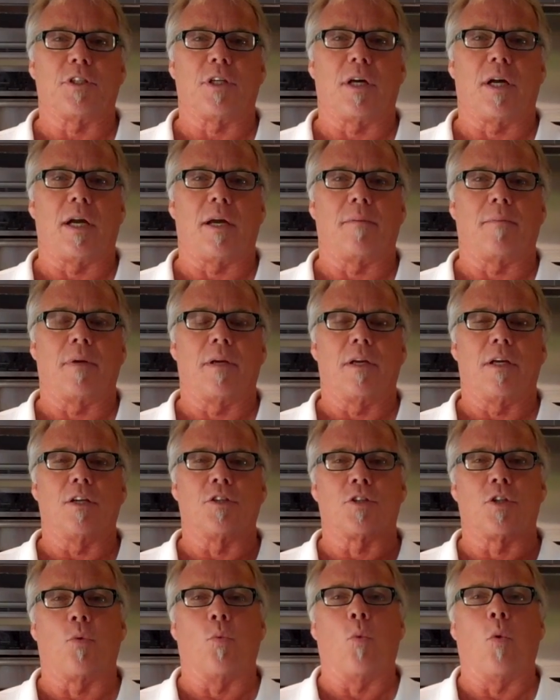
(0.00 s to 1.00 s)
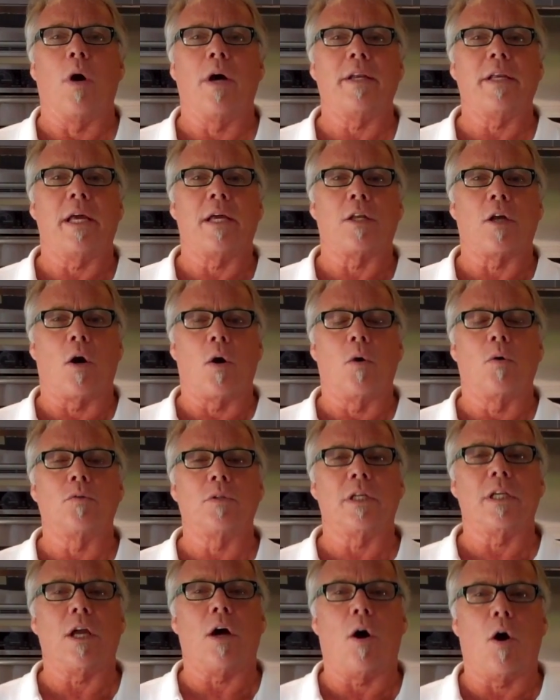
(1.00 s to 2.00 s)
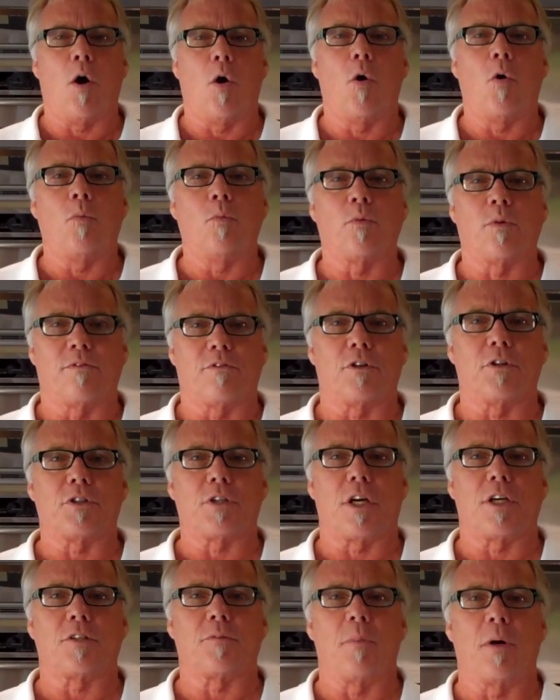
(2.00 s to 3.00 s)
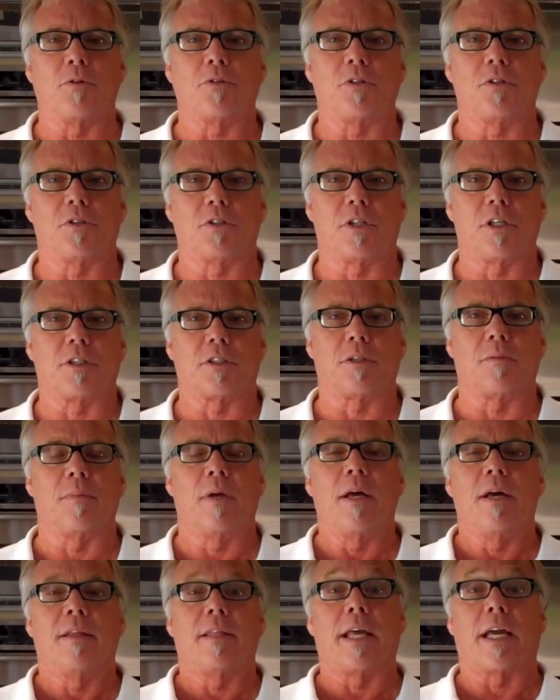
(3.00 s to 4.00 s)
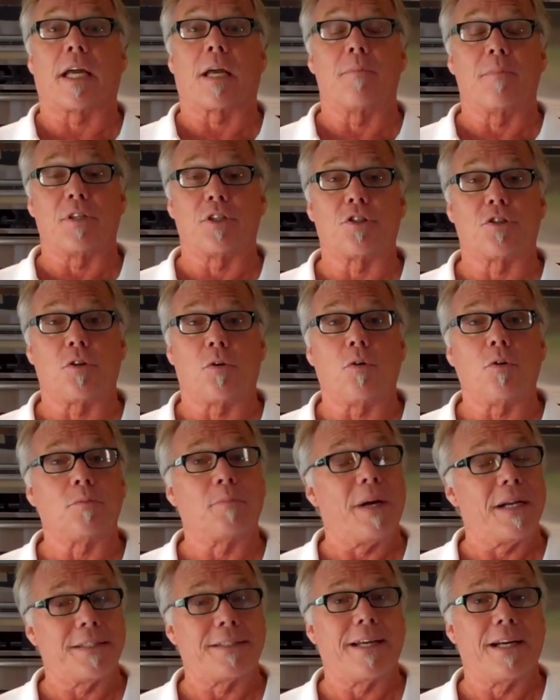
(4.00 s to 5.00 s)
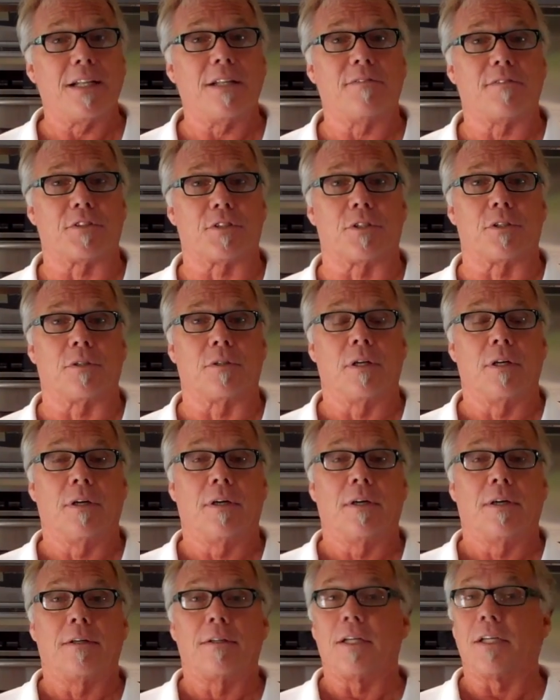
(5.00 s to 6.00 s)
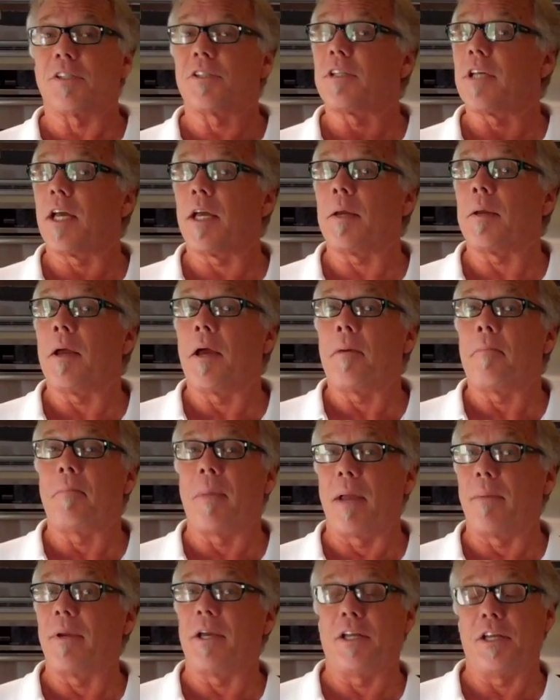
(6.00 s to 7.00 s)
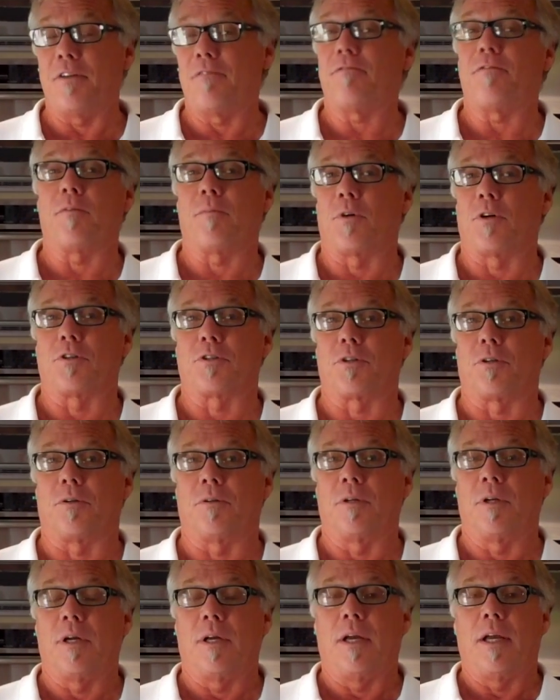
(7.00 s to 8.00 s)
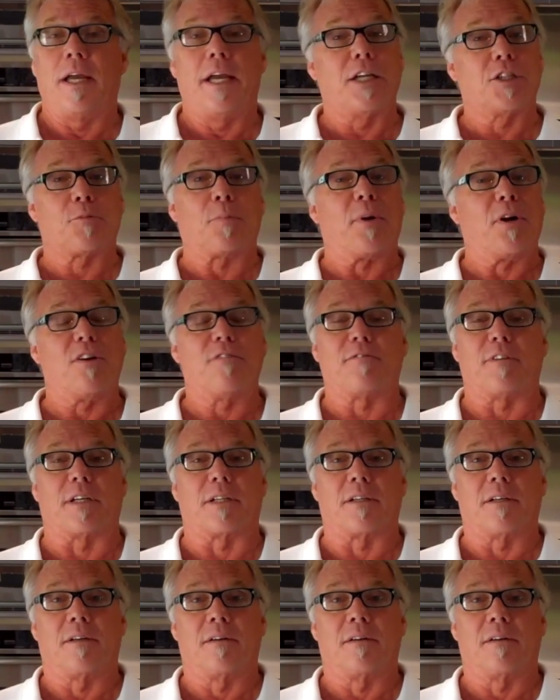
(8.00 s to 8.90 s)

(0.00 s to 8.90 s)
time is the one and only home reverse osmosis system that can be sold by television. Let's say maybe an infomercial. It's perfect.